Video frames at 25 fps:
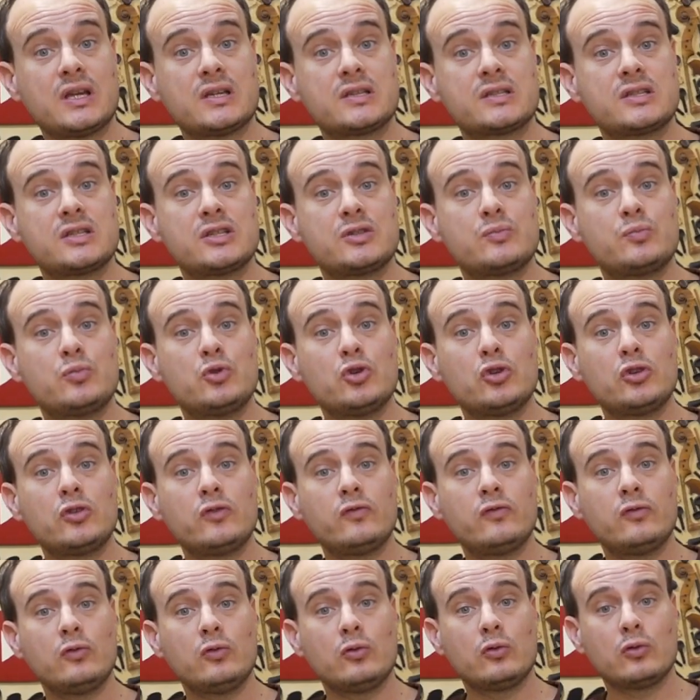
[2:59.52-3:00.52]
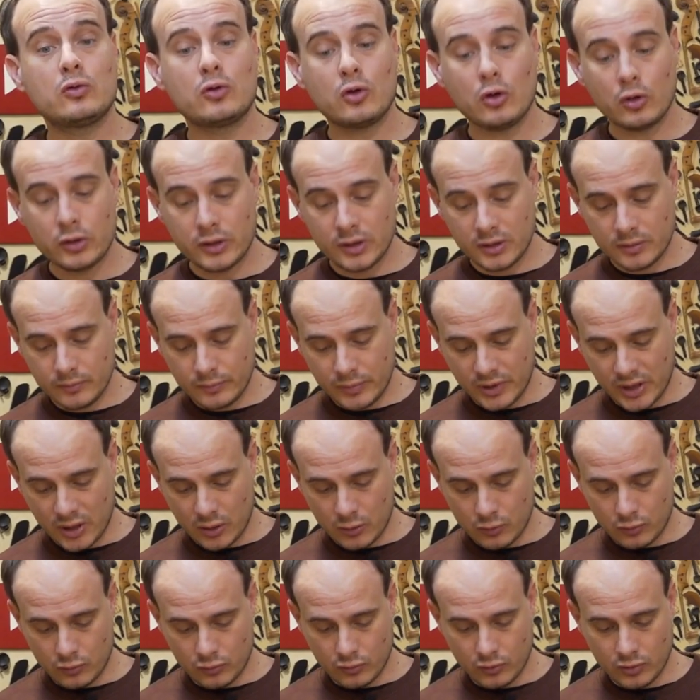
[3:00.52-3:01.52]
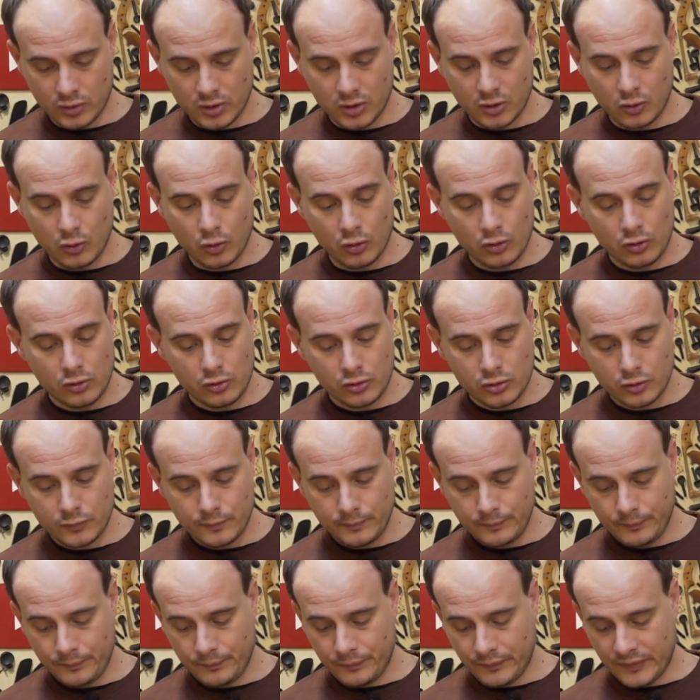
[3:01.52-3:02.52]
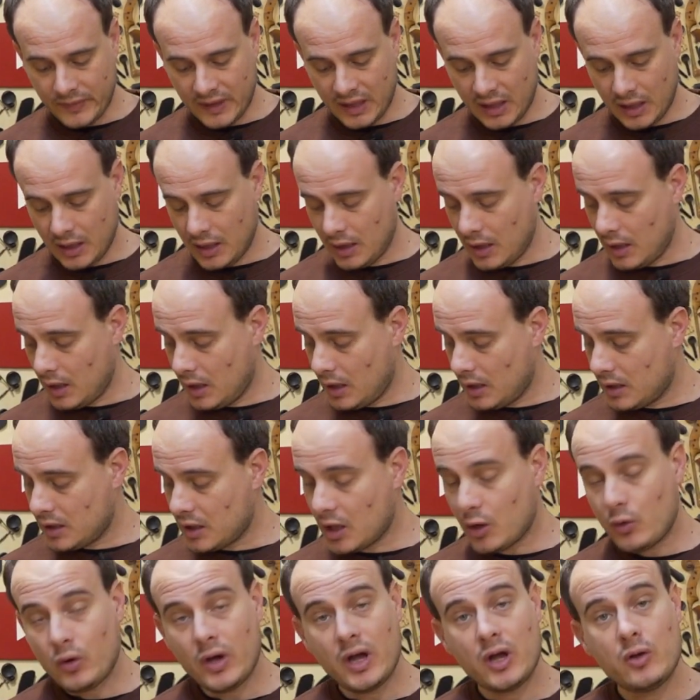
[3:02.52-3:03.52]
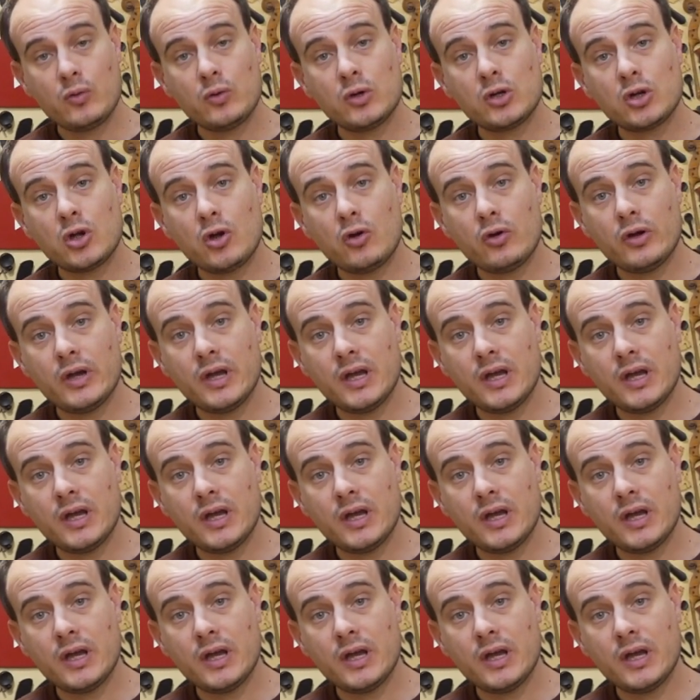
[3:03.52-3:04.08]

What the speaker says: has this beautiful golden brown color. Now I will go